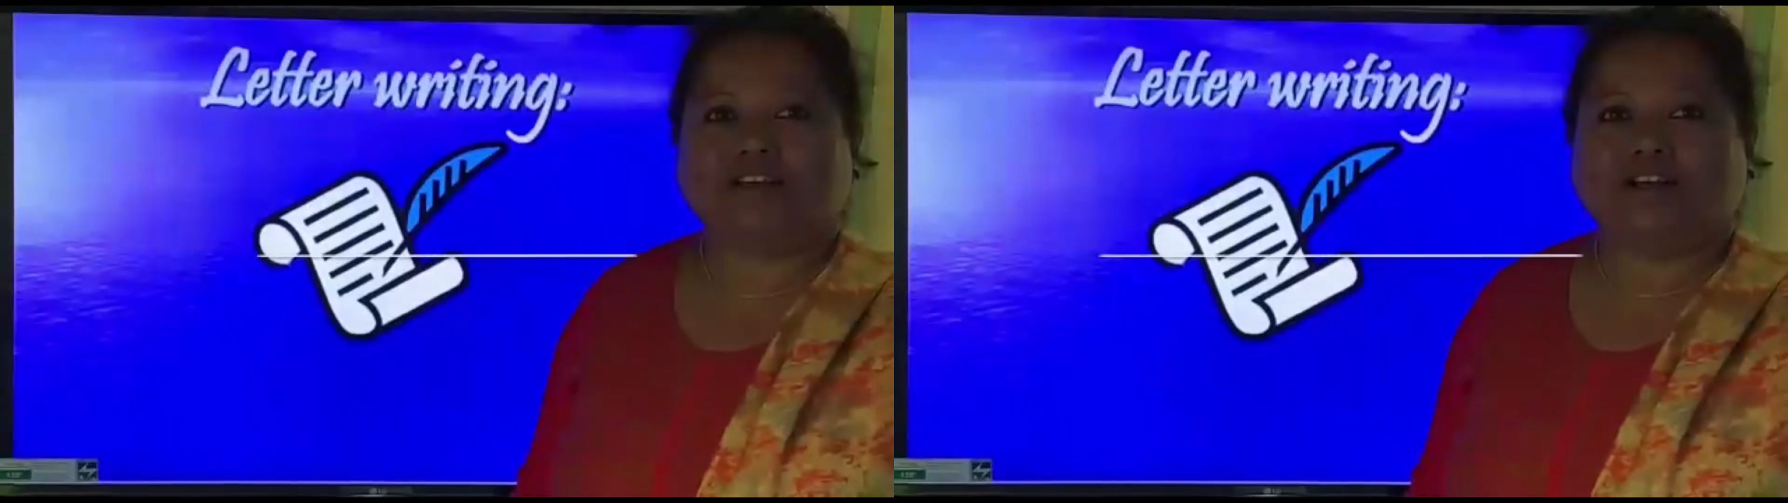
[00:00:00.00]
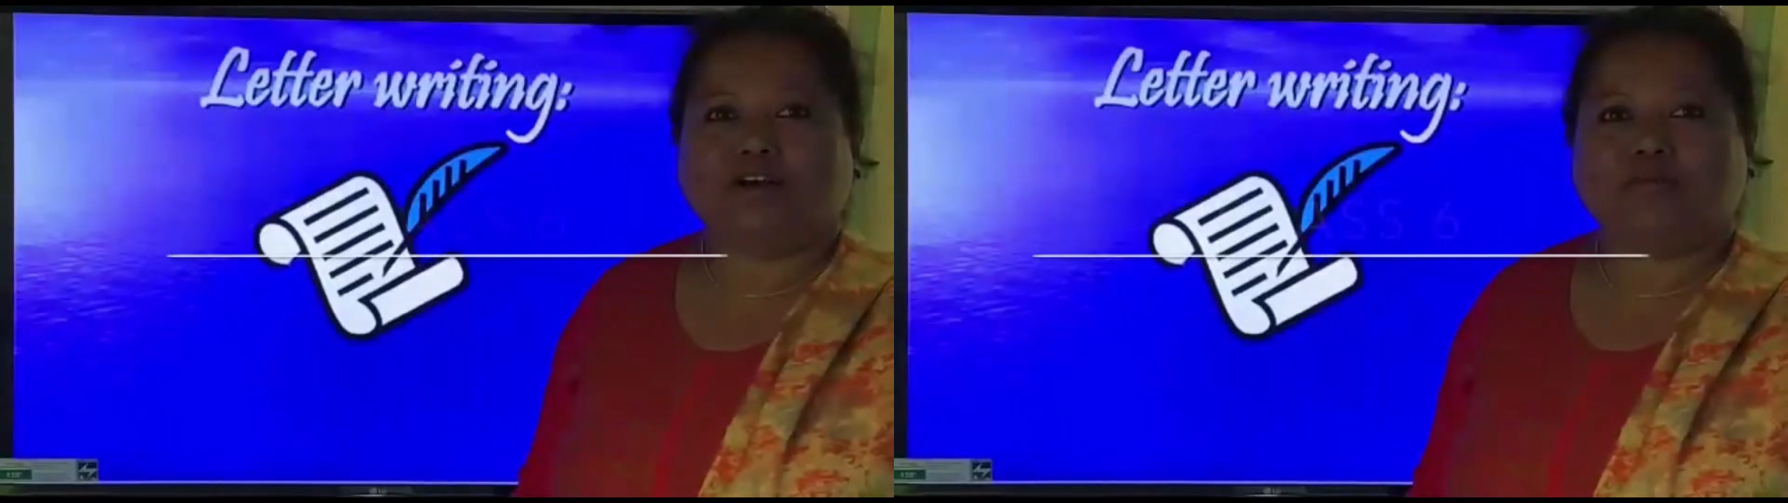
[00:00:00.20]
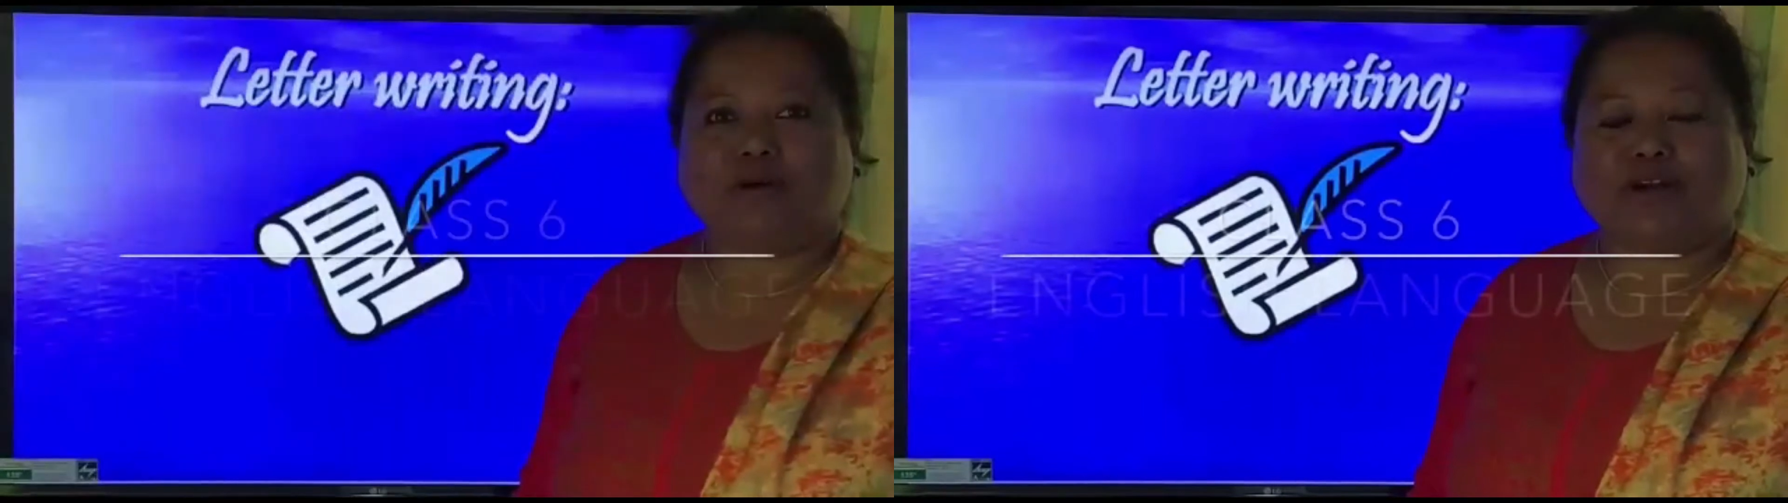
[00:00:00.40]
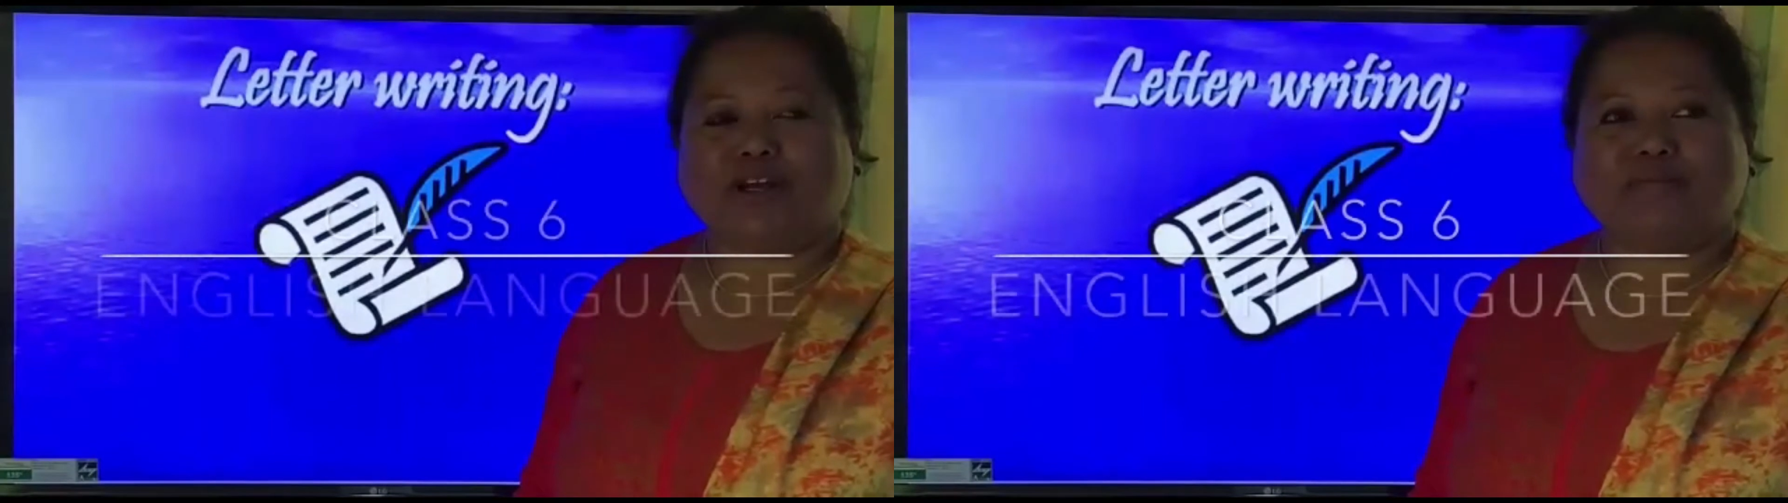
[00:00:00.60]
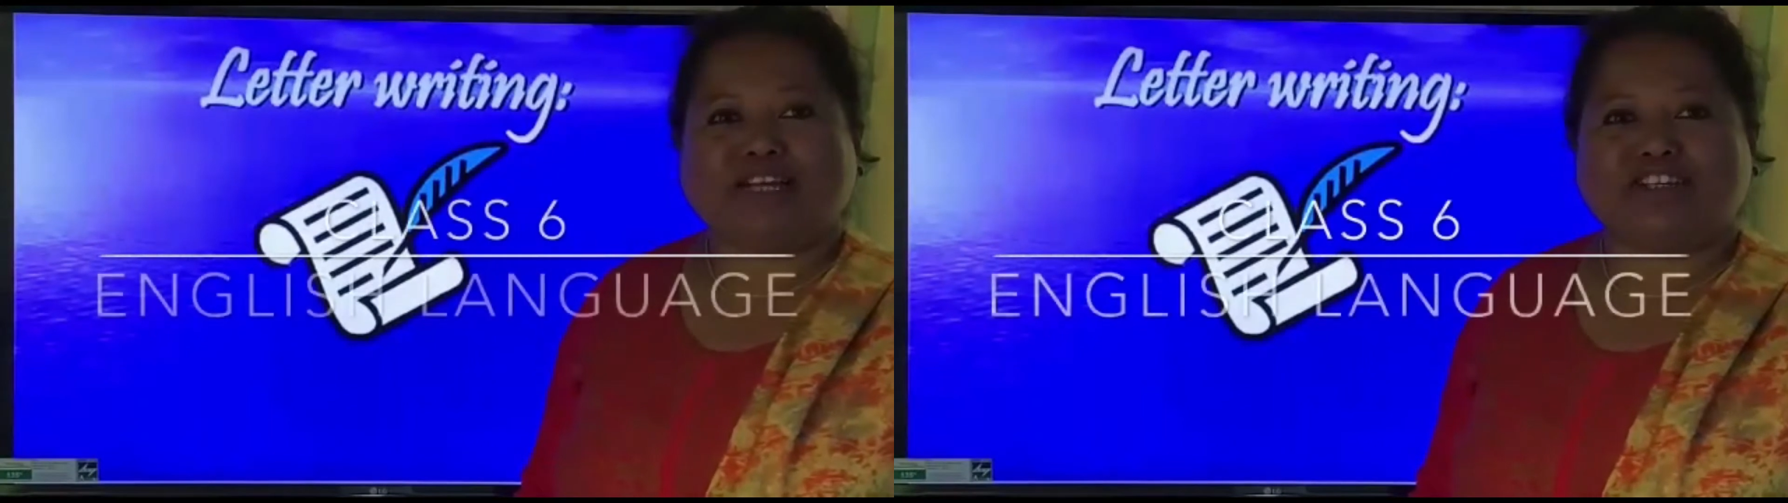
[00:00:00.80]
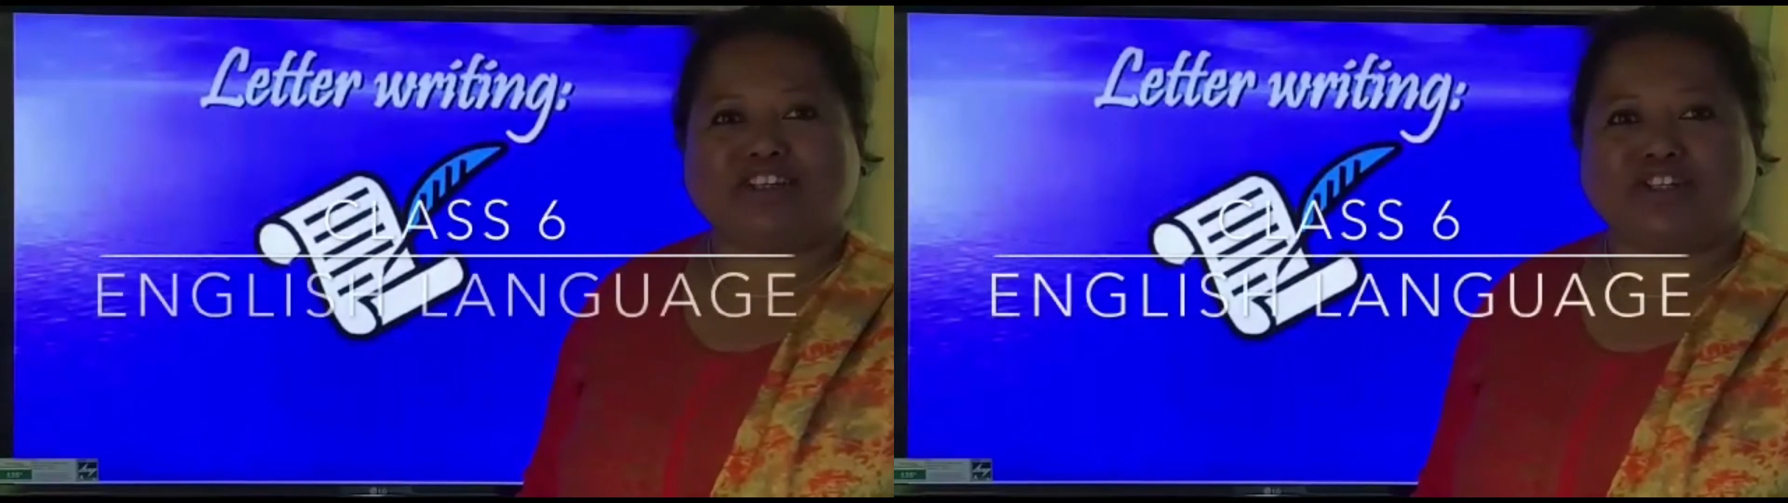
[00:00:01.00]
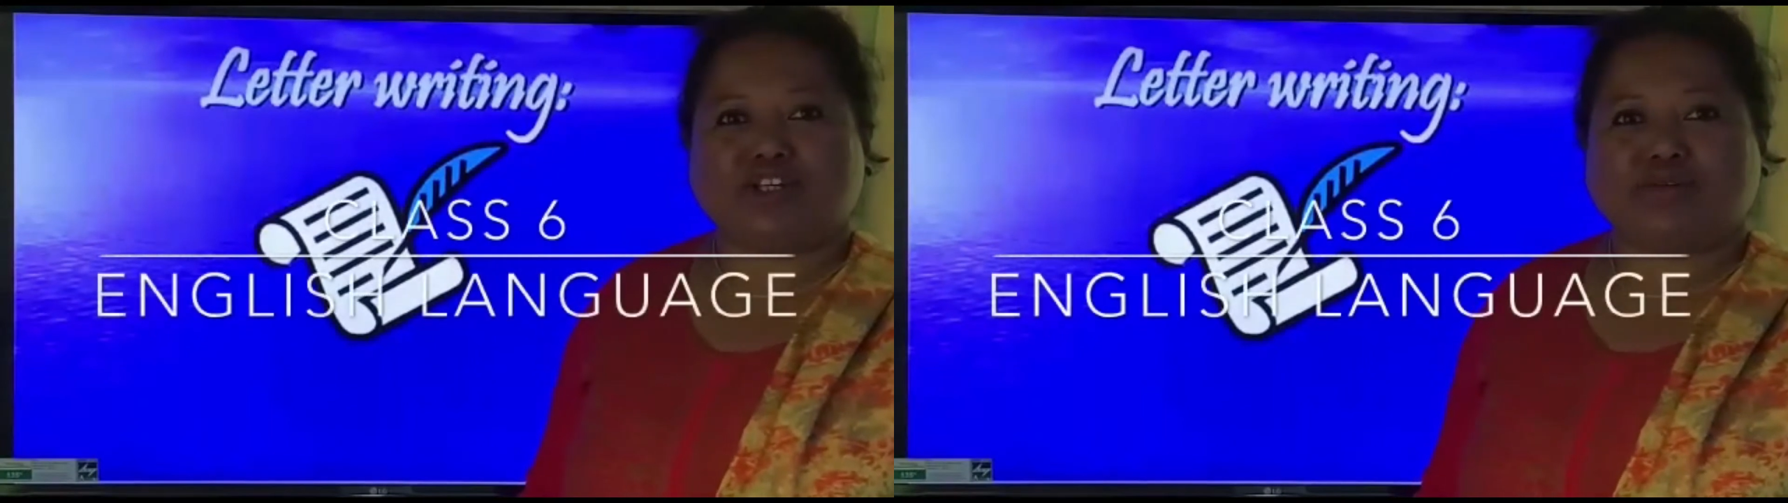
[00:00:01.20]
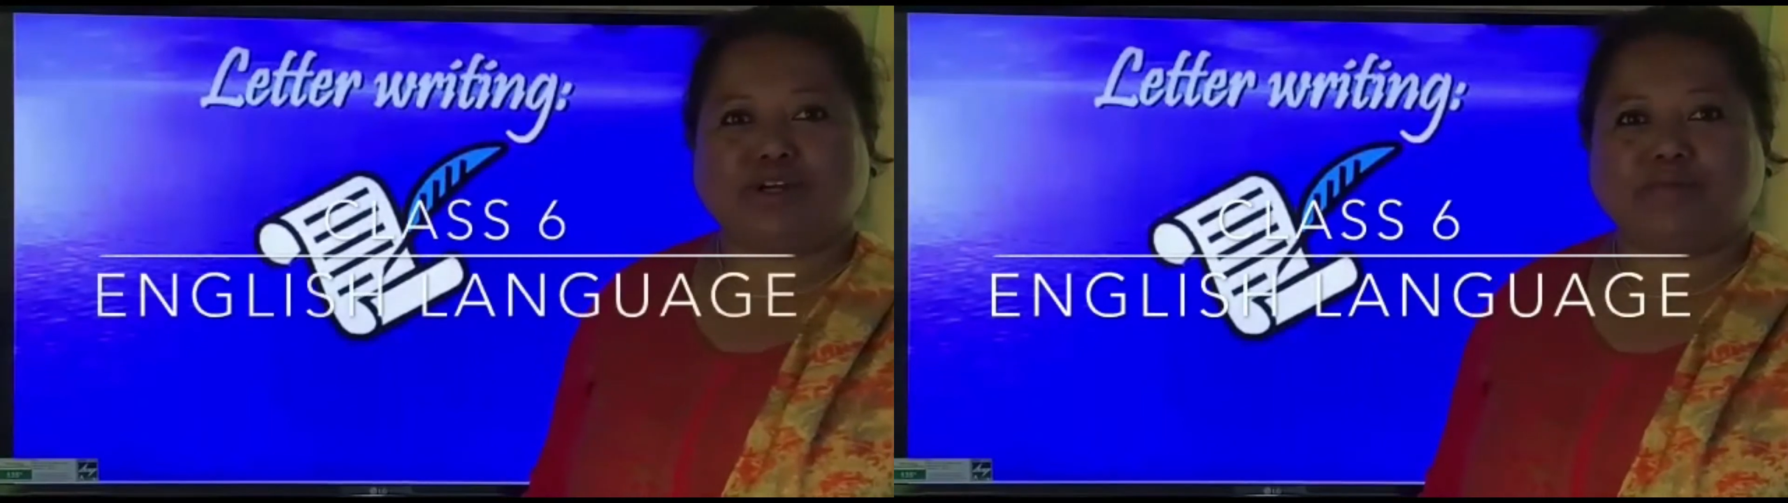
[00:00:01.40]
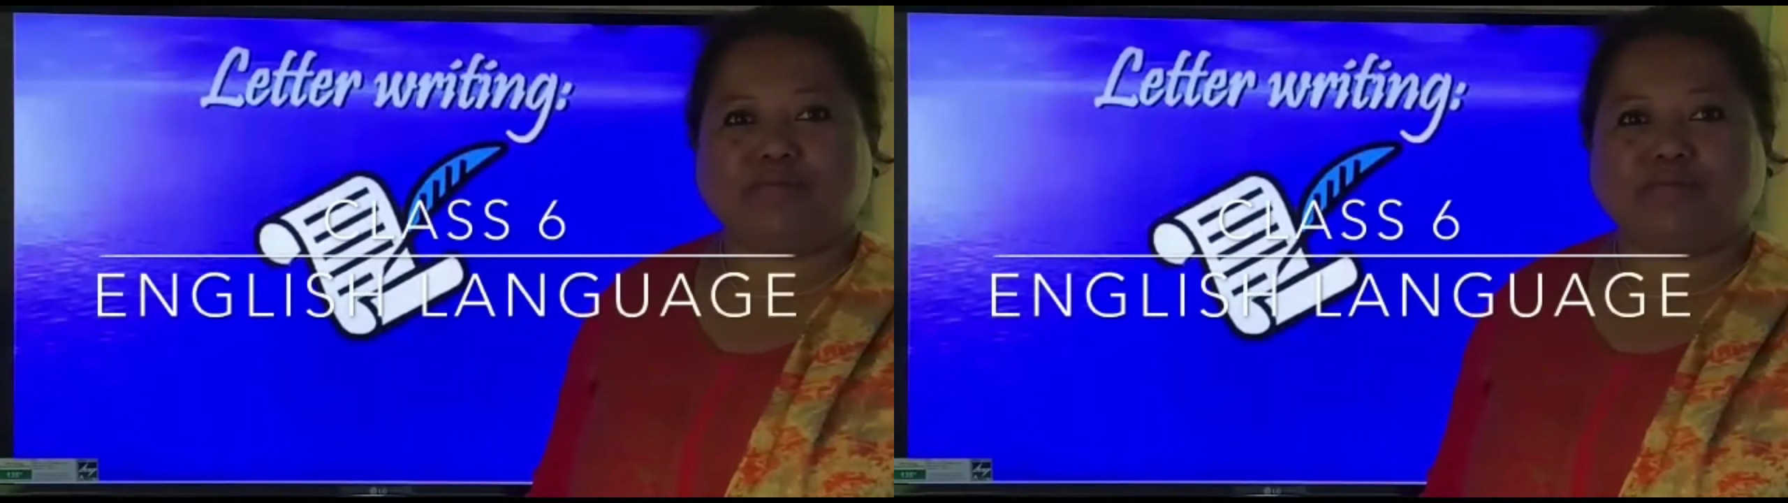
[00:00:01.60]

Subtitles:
Good morning, my dear children